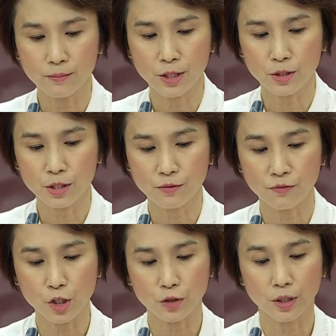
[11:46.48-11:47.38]
images
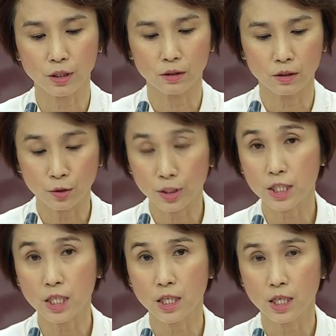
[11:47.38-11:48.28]
featuring
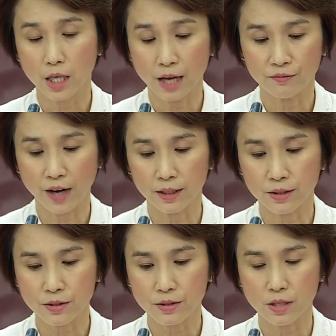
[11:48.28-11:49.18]
nudity and
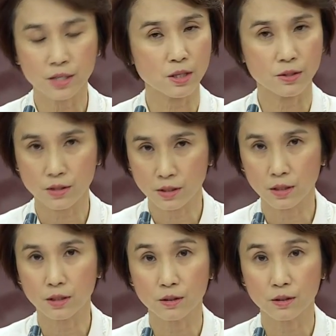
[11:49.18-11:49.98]
violence is considered